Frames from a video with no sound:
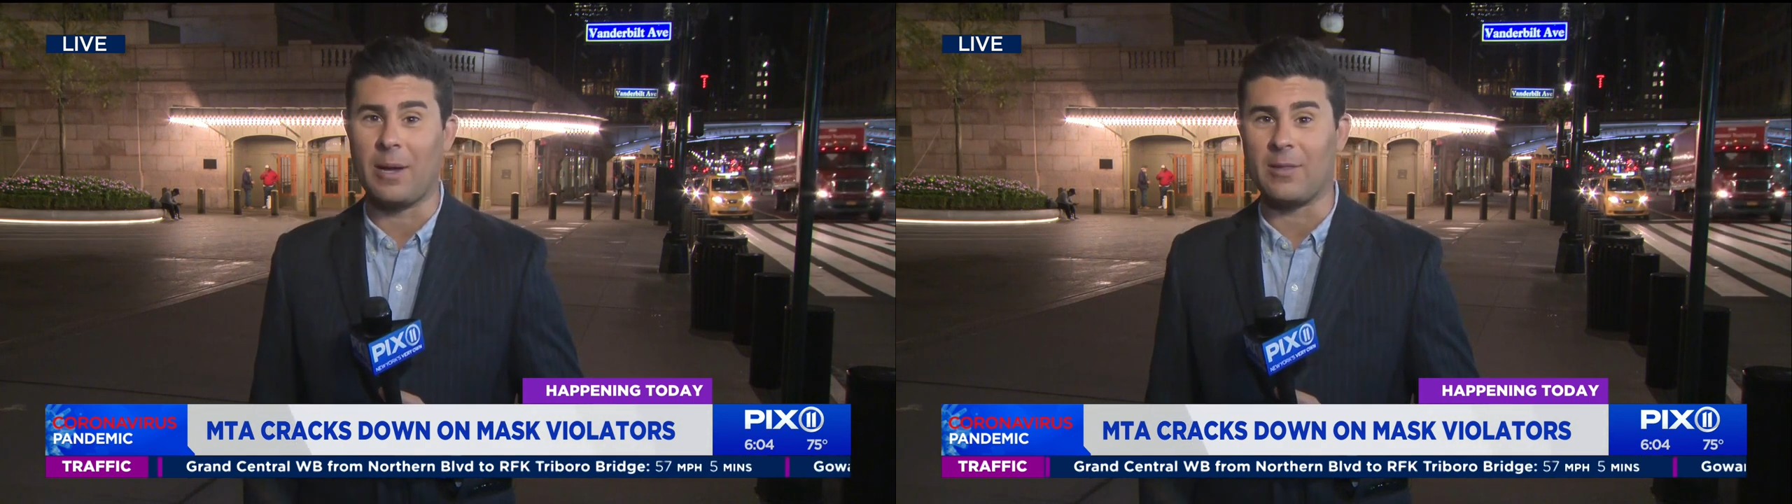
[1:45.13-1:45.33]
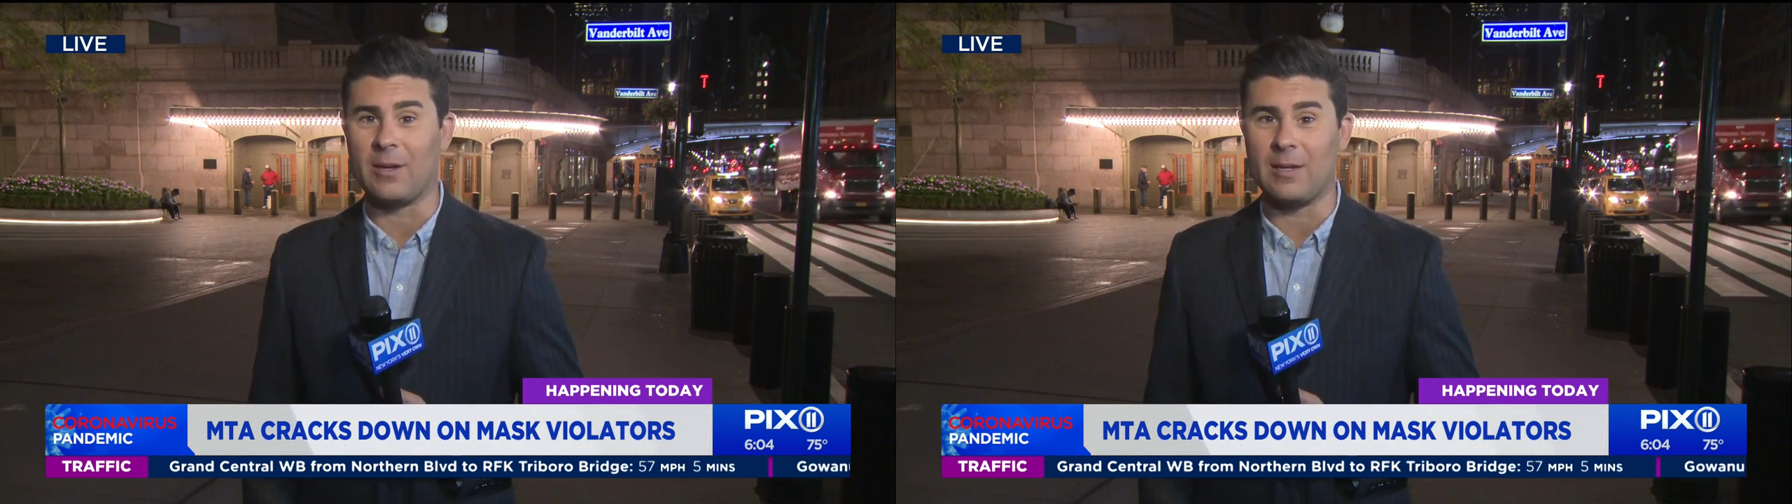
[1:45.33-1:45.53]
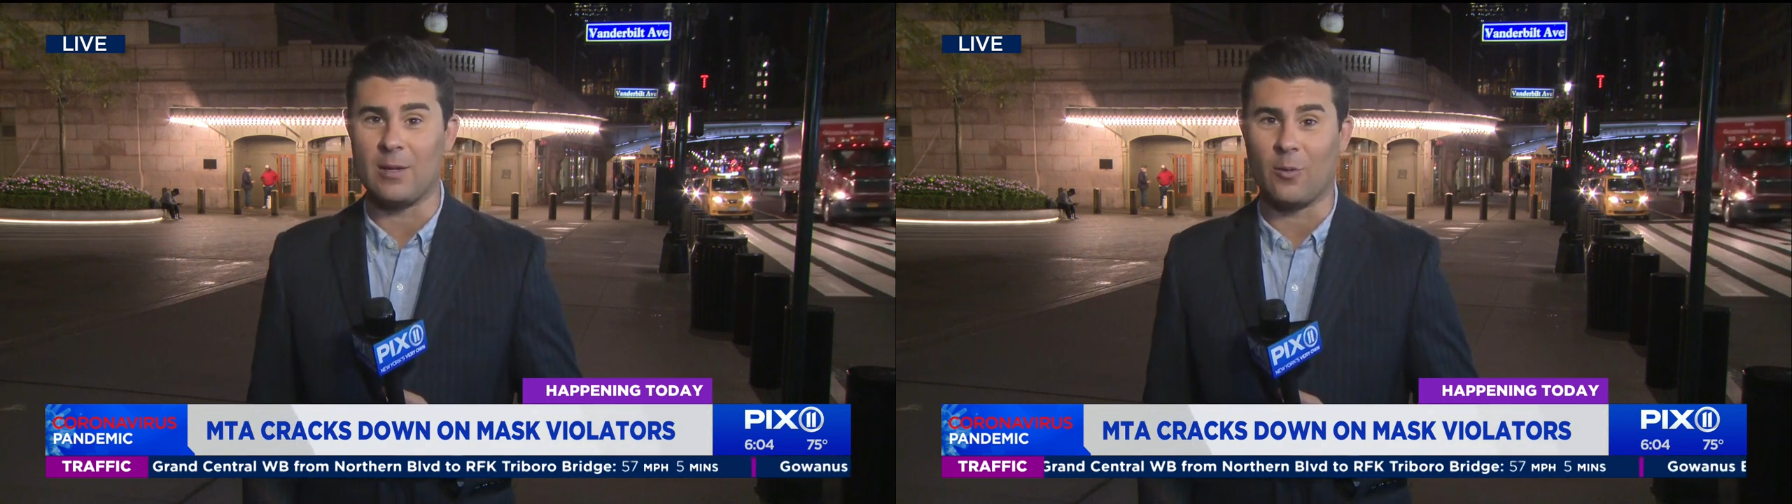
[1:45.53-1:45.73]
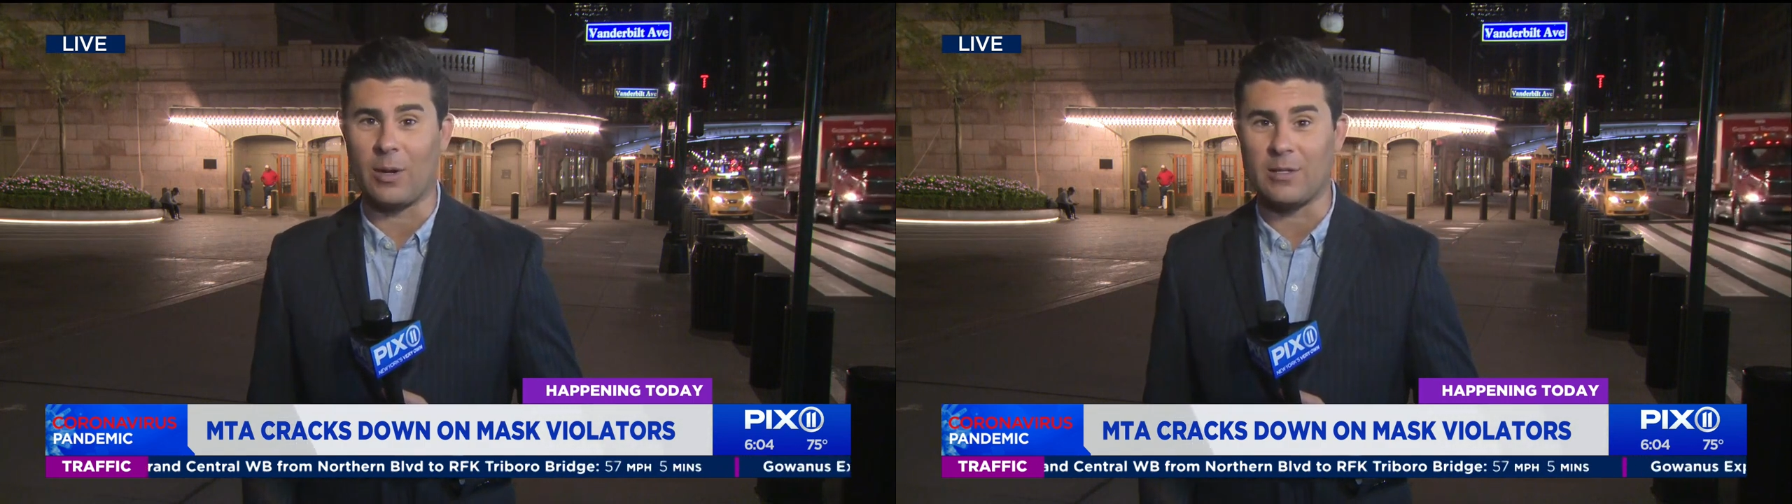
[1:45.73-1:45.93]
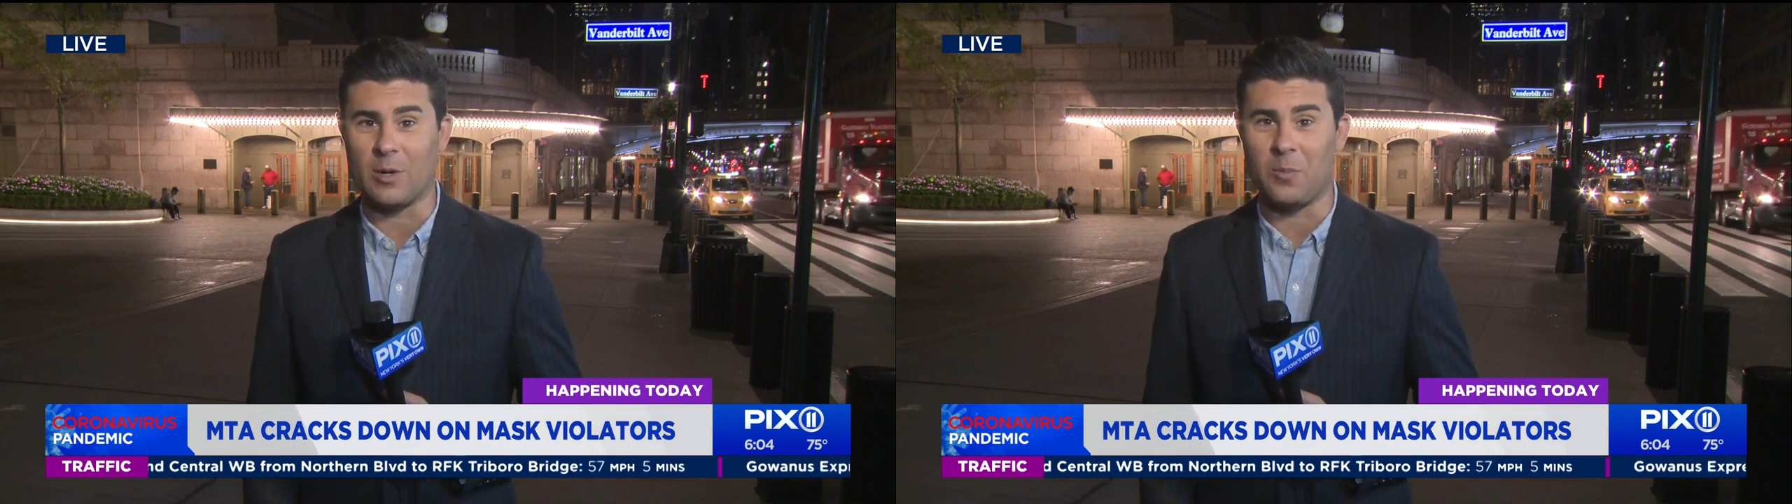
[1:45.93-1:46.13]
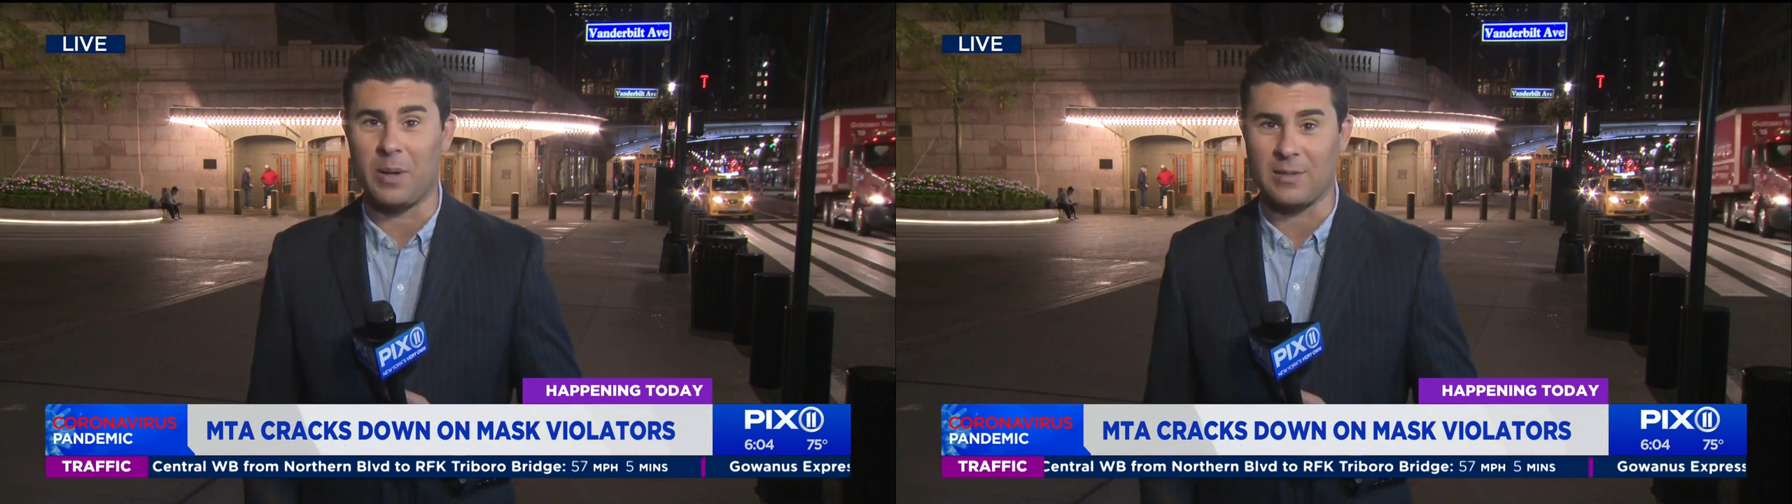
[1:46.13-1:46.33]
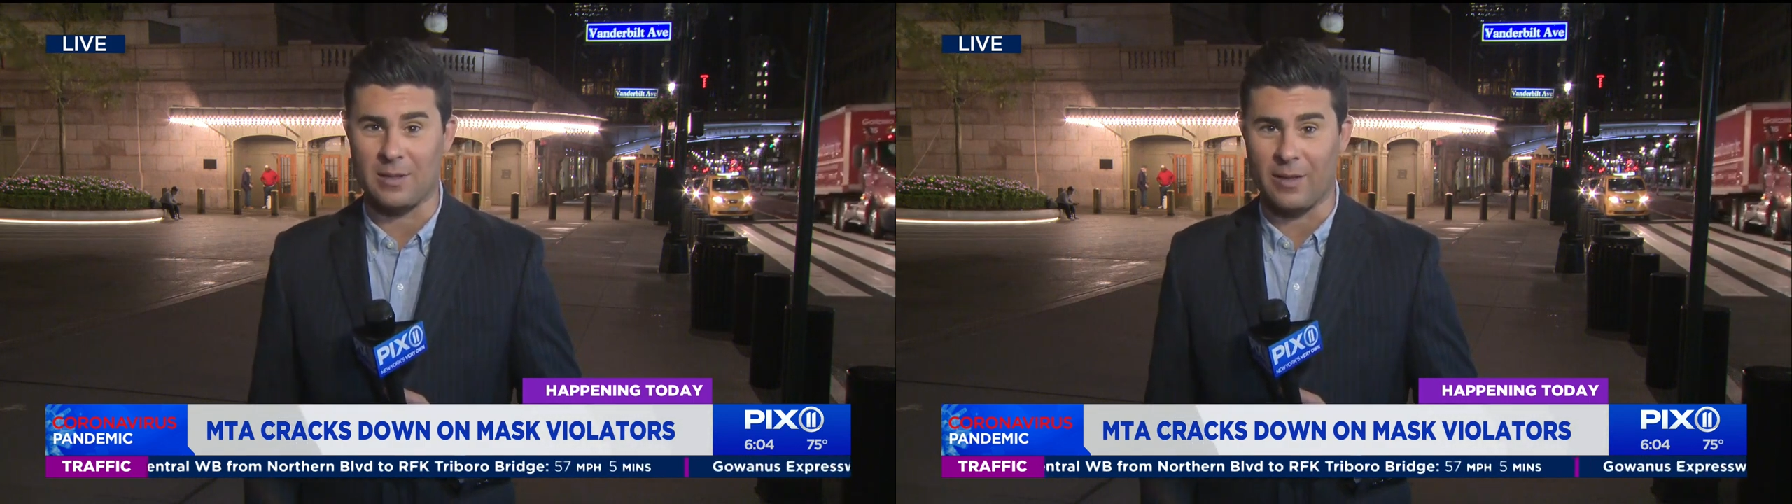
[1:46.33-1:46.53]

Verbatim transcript: I'm Anthony DiLorenzo, Pix